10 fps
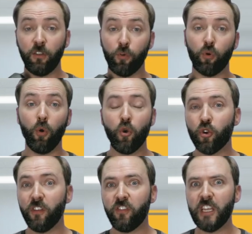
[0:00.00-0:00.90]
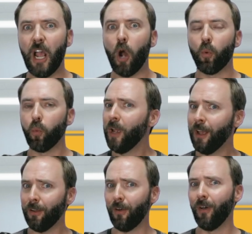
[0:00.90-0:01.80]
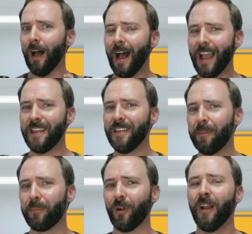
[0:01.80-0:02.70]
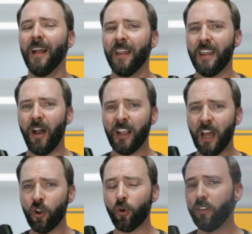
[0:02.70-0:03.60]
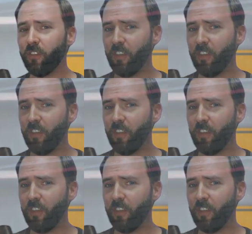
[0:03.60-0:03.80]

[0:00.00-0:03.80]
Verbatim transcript: to the chrono, you're gonna see a real high number. Now, I got an early